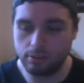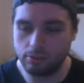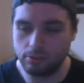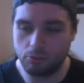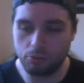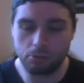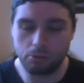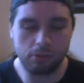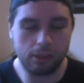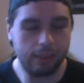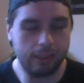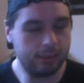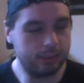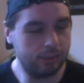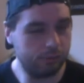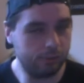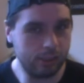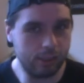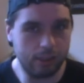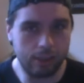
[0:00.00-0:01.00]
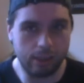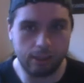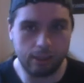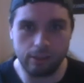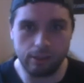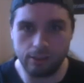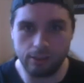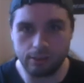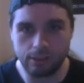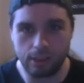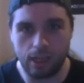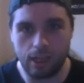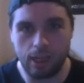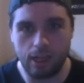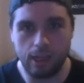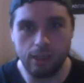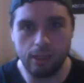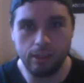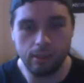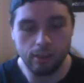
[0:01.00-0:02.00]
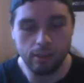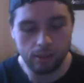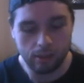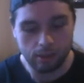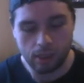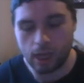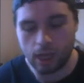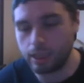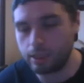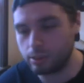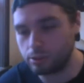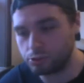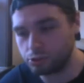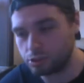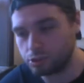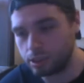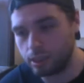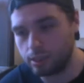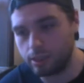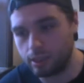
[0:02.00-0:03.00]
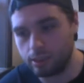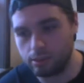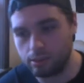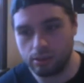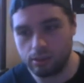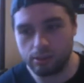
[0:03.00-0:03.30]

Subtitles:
crazy ridiculous high. I understand that